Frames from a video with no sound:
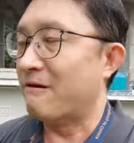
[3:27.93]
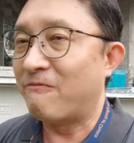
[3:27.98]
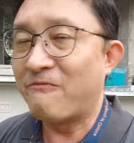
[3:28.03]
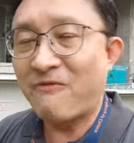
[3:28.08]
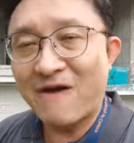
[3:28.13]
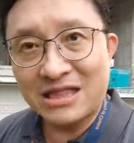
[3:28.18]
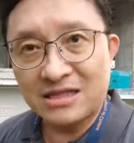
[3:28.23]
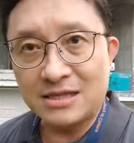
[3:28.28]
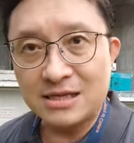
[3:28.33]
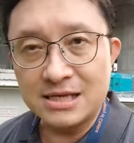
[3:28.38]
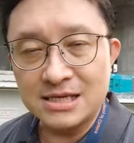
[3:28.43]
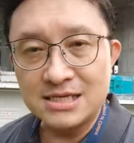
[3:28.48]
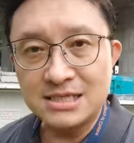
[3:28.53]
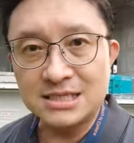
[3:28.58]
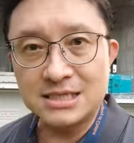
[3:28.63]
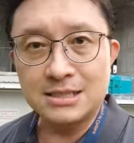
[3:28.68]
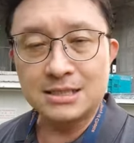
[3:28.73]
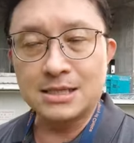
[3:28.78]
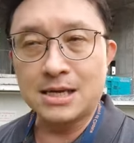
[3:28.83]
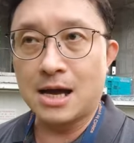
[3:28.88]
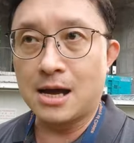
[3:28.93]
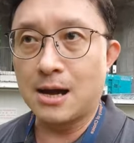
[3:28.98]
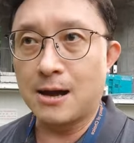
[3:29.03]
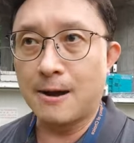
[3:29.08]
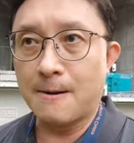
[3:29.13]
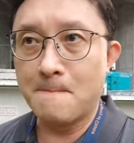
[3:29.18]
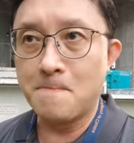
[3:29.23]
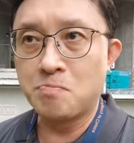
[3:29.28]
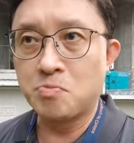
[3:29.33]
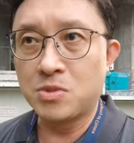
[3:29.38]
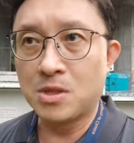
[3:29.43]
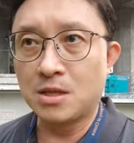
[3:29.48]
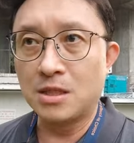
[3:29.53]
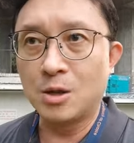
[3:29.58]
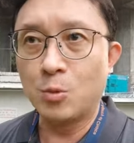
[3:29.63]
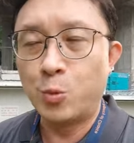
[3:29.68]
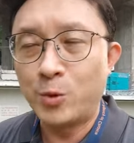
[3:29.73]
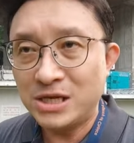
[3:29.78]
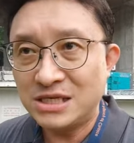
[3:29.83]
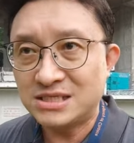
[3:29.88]
factors,
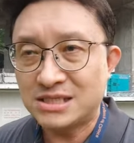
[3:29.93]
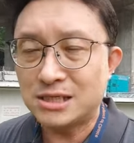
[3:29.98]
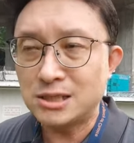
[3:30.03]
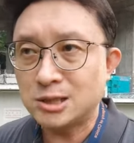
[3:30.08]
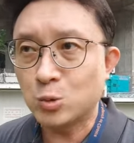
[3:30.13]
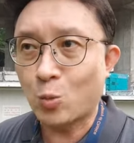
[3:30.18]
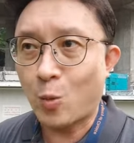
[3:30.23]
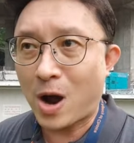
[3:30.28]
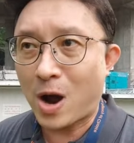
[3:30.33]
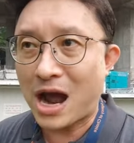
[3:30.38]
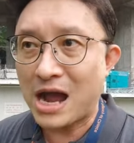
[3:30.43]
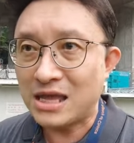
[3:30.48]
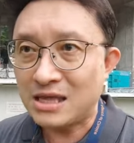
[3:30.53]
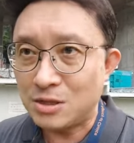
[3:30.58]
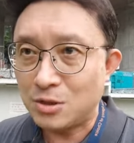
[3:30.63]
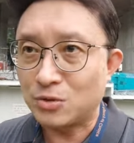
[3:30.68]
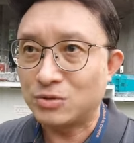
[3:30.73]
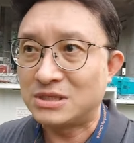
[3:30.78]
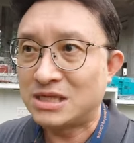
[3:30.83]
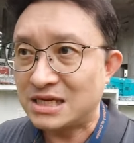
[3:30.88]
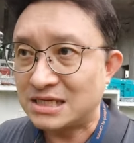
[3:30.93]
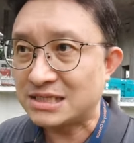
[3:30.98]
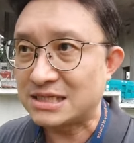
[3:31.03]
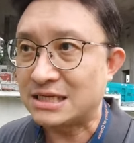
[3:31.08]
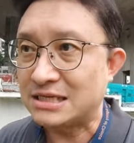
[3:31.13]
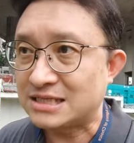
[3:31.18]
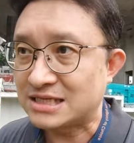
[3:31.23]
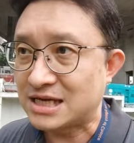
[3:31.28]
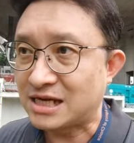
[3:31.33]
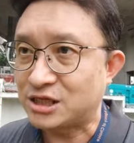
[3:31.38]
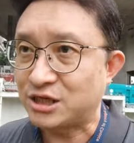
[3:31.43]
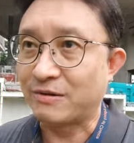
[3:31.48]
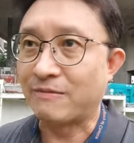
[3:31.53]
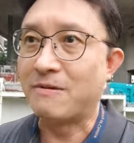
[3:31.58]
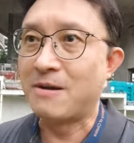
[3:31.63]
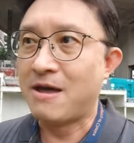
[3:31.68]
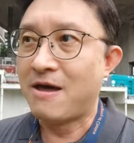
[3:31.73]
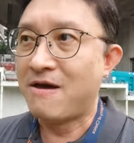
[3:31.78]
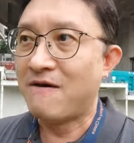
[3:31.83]
the reasons why this is such a